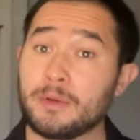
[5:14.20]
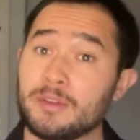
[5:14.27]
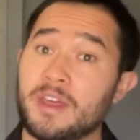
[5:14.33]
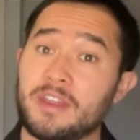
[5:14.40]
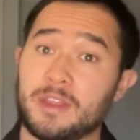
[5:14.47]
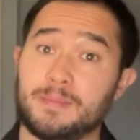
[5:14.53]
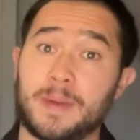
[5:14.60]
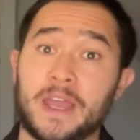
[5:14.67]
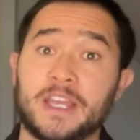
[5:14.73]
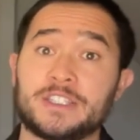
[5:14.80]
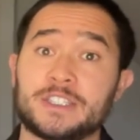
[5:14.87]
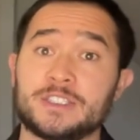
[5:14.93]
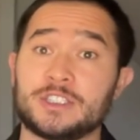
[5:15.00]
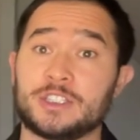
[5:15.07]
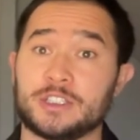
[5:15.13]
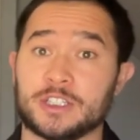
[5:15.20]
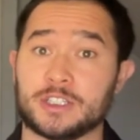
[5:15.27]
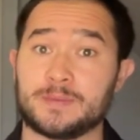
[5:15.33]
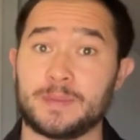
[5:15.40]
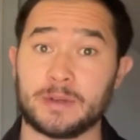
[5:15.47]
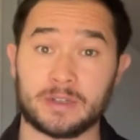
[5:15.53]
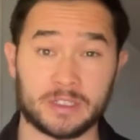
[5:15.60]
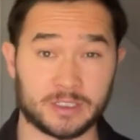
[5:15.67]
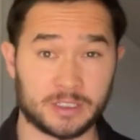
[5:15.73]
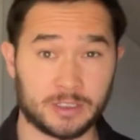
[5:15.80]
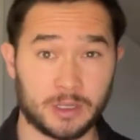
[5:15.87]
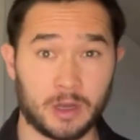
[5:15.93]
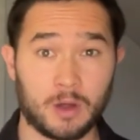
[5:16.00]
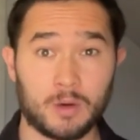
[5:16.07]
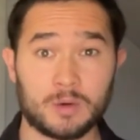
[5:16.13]
that the patient should experience
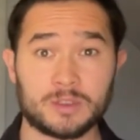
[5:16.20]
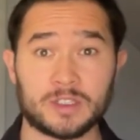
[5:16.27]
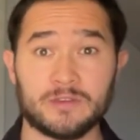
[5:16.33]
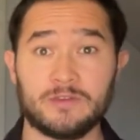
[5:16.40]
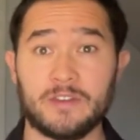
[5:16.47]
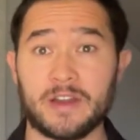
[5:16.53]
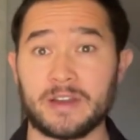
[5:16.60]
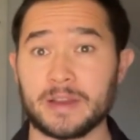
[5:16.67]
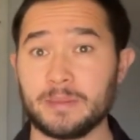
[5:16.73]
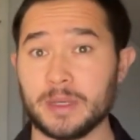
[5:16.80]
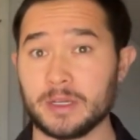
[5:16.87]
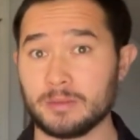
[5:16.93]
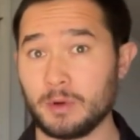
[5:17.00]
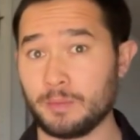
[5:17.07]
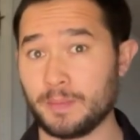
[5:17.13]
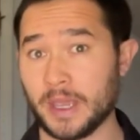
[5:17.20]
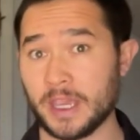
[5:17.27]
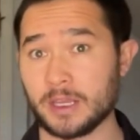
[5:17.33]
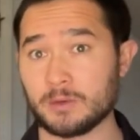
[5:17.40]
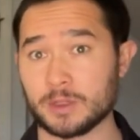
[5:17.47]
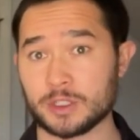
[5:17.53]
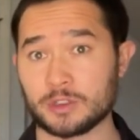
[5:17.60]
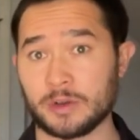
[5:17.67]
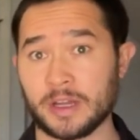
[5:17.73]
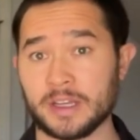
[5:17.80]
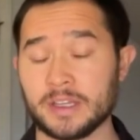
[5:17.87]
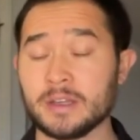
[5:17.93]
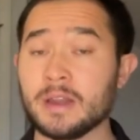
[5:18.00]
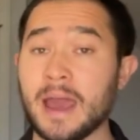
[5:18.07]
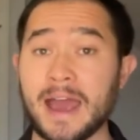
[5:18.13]
no to very minimal pain with
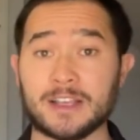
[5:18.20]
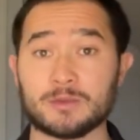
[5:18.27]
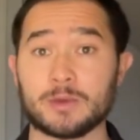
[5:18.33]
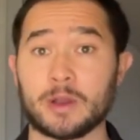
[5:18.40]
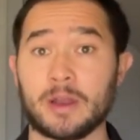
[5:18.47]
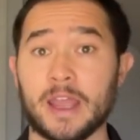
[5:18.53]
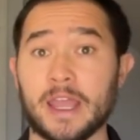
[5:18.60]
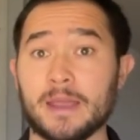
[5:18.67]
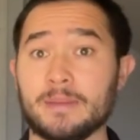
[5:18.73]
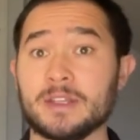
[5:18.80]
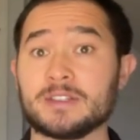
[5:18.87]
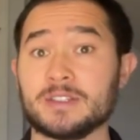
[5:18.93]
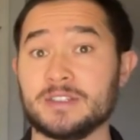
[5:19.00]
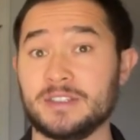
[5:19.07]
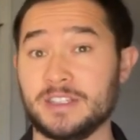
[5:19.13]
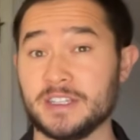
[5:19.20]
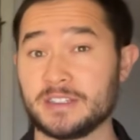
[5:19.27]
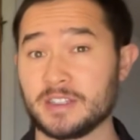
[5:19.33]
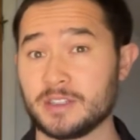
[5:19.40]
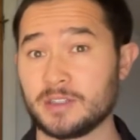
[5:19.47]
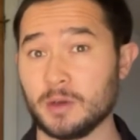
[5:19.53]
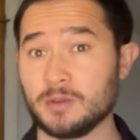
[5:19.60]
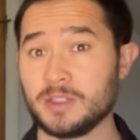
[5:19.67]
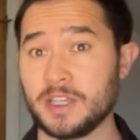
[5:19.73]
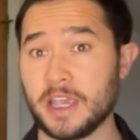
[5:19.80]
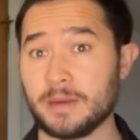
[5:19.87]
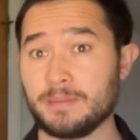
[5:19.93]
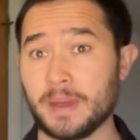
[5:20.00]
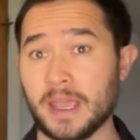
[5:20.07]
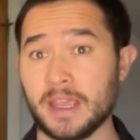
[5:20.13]
training, as we are aiming to
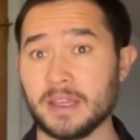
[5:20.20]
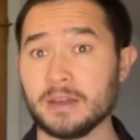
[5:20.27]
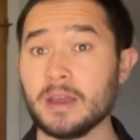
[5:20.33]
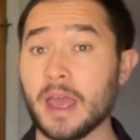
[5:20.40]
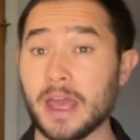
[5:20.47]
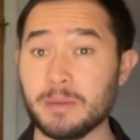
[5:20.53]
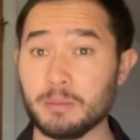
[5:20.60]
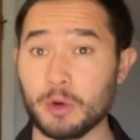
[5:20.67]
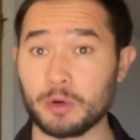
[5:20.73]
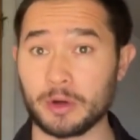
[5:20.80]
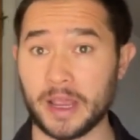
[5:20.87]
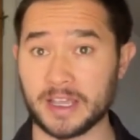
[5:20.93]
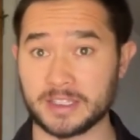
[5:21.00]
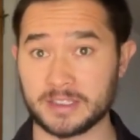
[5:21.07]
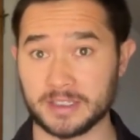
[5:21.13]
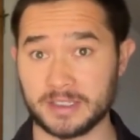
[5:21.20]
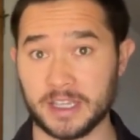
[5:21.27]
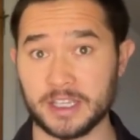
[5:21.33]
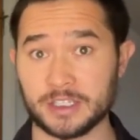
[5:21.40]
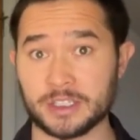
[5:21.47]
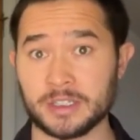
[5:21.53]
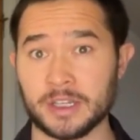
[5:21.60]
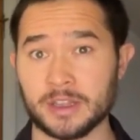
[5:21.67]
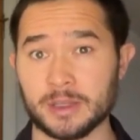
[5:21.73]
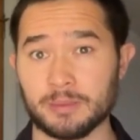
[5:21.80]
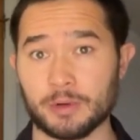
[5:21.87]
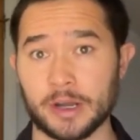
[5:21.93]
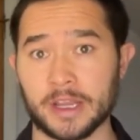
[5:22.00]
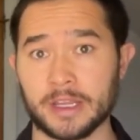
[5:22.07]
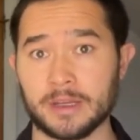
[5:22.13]
disassociate pain and motor excitation in the
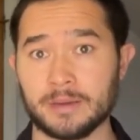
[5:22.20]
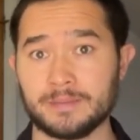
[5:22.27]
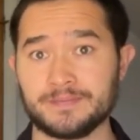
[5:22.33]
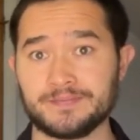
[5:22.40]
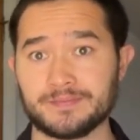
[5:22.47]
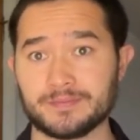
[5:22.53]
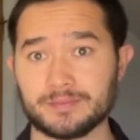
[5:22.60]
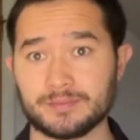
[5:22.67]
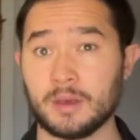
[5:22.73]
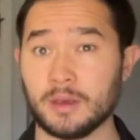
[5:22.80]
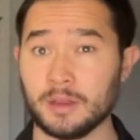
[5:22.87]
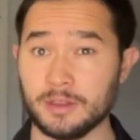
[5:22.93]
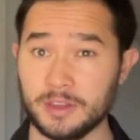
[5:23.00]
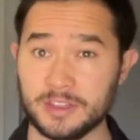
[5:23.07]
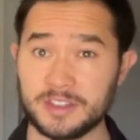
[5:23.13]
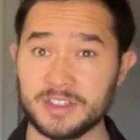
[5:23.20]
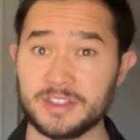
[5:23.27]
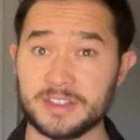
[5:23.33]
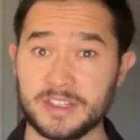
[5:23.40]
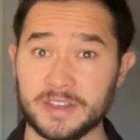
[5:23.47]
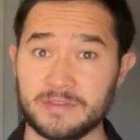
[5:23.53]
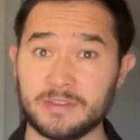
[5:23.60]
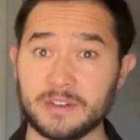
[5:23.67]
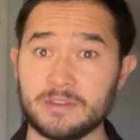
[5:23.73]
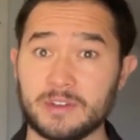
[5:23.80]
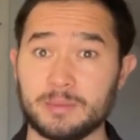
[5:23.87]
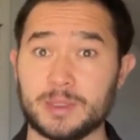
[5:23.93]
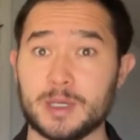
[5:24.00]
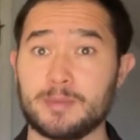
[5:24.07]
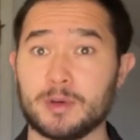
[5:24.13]
brain. This is different from
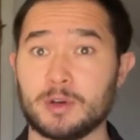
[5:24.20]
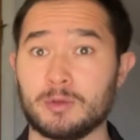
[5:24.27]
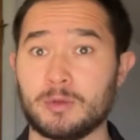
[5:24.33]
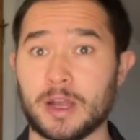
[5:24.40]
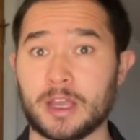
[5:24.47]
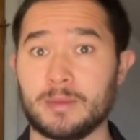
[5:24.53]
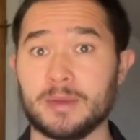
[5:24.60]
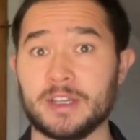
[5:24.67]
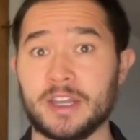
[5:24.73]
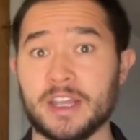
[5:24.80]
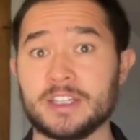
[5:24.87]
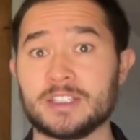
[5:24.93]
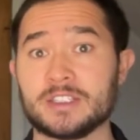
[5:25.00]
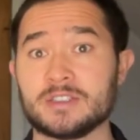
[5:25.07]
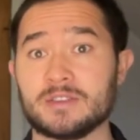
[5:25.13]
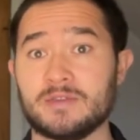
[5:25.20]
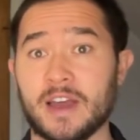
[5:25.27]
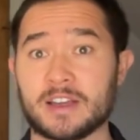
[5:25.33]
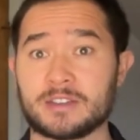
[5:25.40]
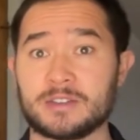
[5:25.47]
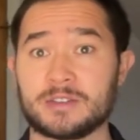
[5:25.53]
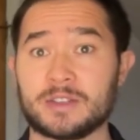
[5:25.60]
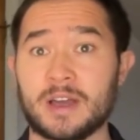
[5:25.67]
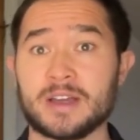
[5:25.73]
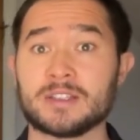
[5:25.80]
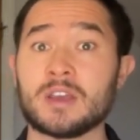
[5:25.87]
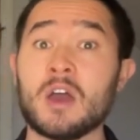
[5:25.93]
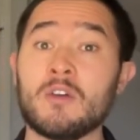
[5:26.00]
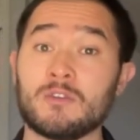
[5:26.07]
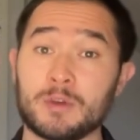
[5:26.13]
typical recommendations of exercise
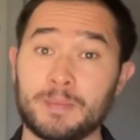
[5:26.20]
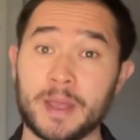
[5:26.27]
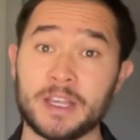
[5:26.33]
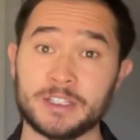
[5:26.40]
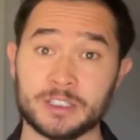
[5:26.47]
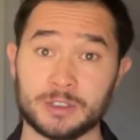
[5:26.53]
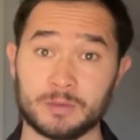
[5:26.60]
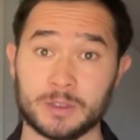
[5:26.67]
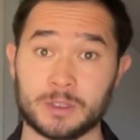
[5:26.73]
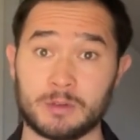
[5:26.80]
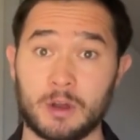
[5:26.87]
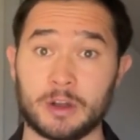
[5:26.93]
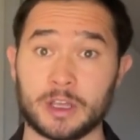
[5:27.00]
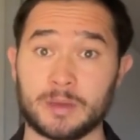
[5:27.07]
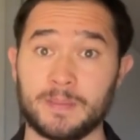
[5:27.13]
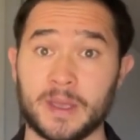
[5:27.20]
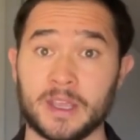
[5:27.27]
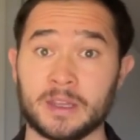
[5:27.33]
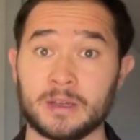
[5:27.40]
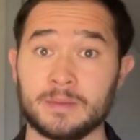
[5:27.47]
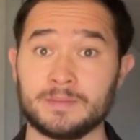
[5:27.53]
for patients with chronic pain.